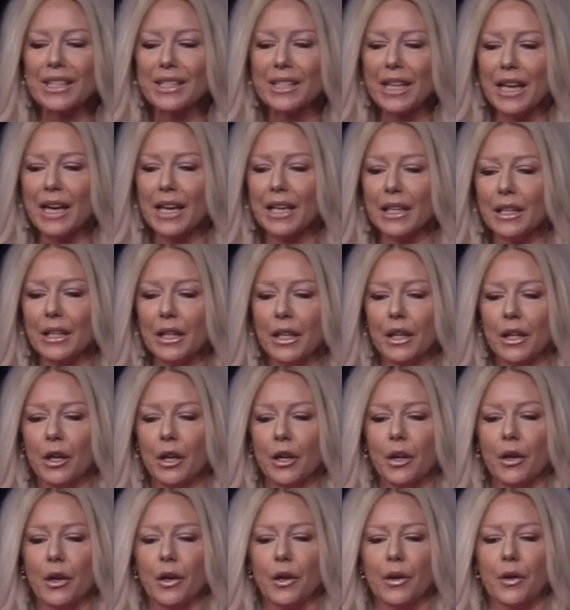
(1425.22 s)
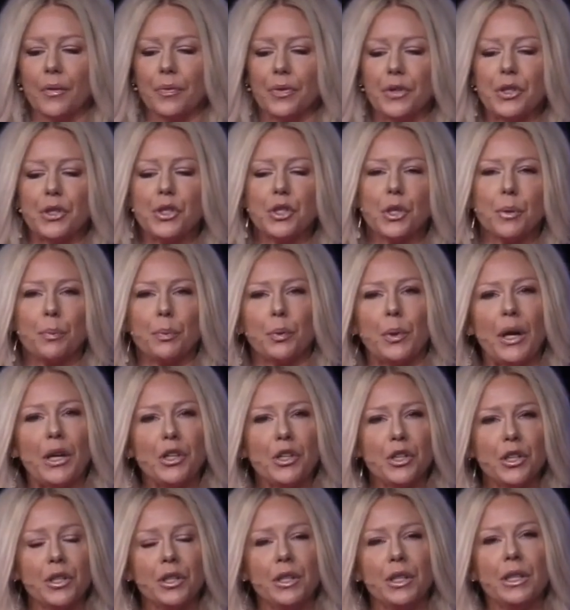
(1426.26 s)
is that
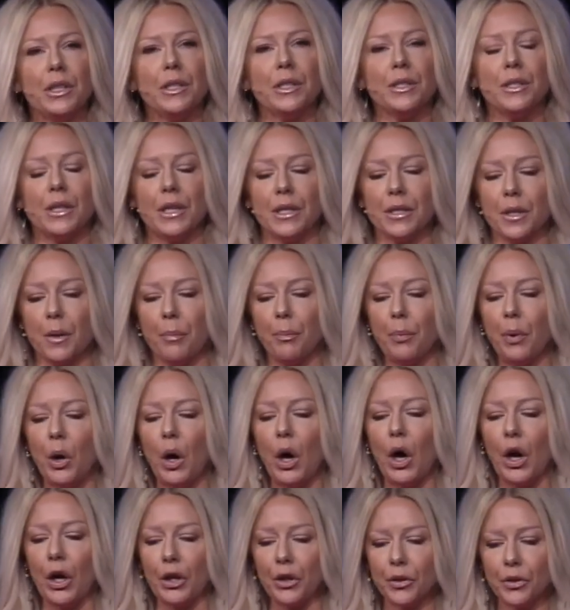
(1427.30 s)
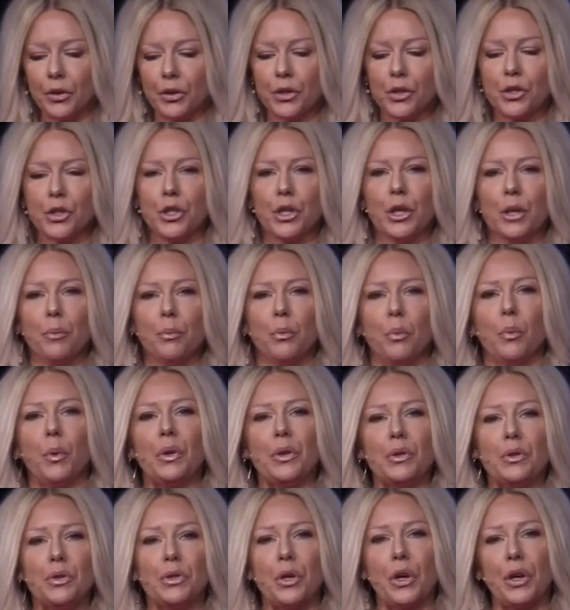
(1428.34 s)
suppression is a partnership
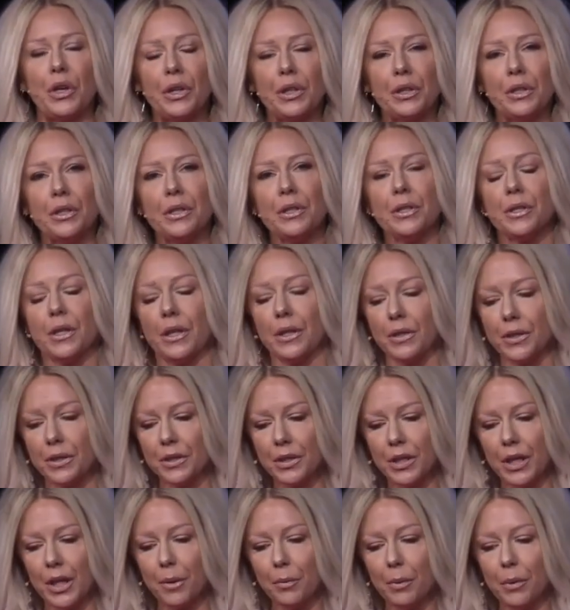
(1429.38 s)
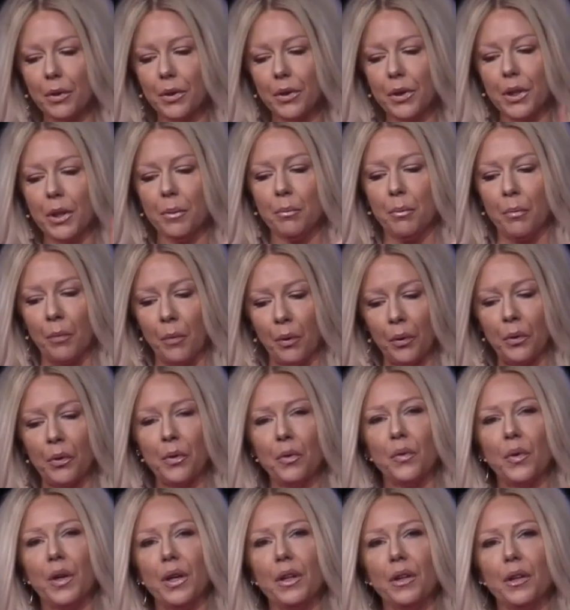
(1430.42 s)
with darkness that's typically
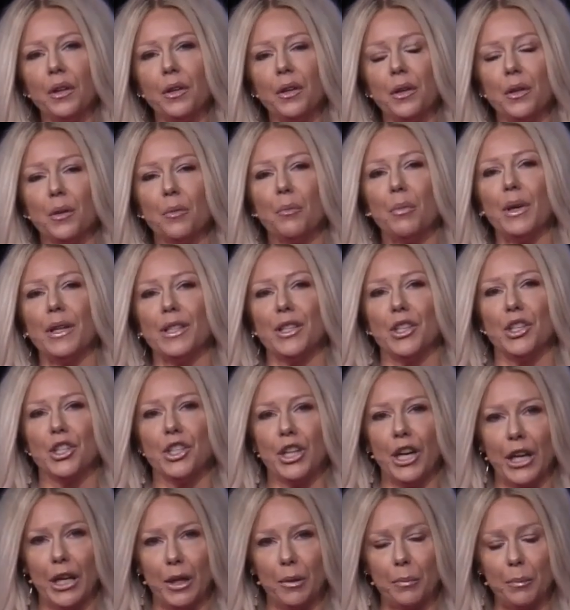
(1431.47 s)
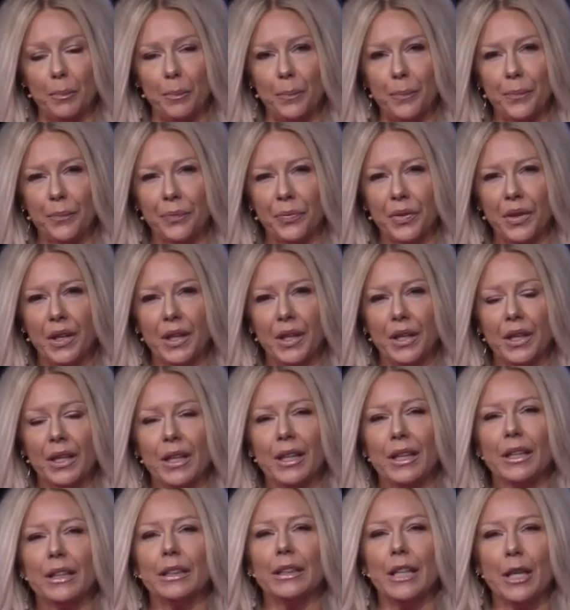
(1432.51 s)
motivated by shame.
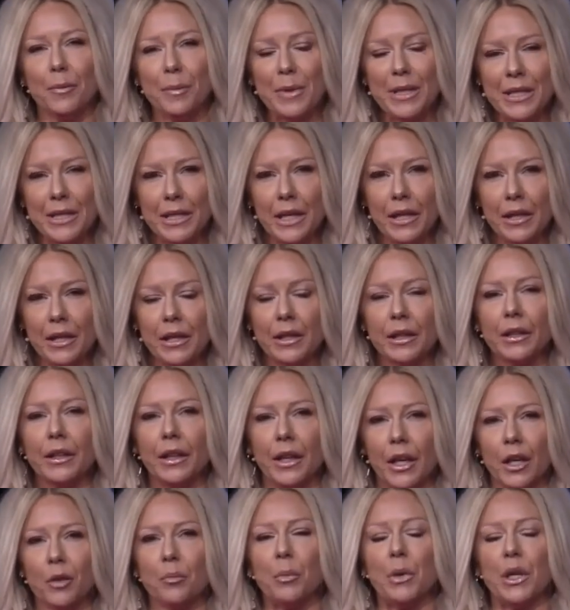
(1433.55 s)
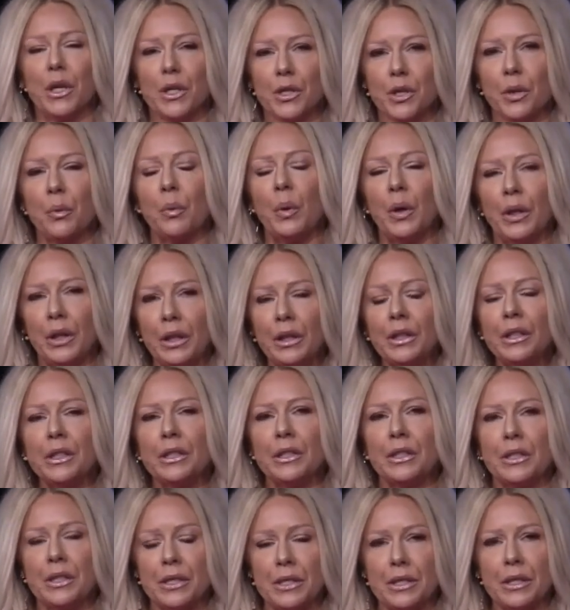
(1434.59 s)
Let me say that again because I want you to
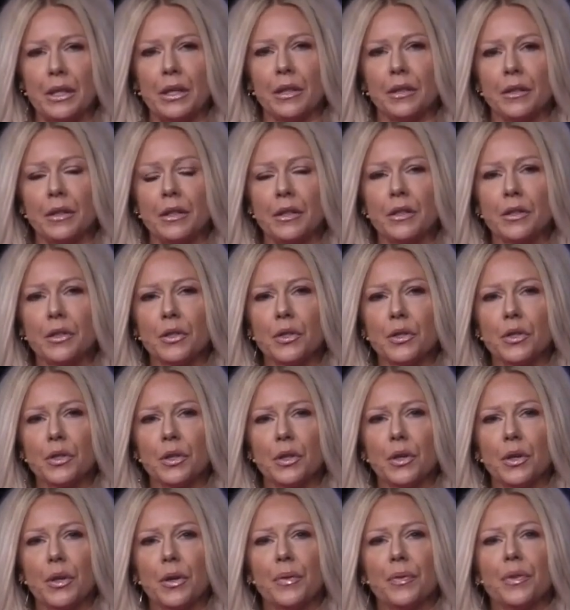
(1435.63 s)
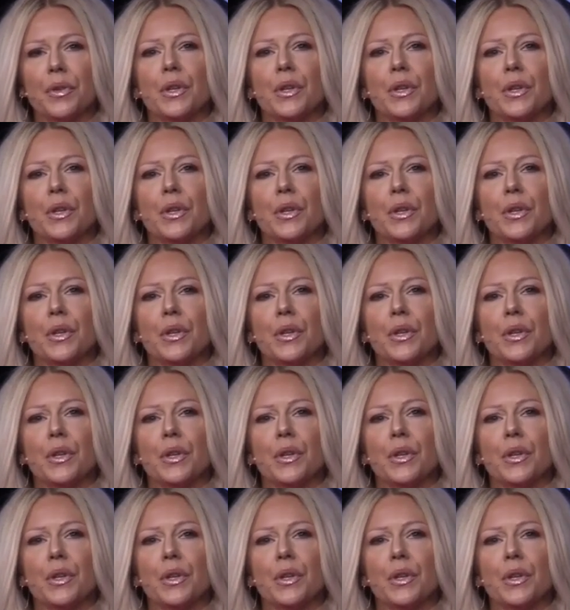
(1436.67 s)
understand this.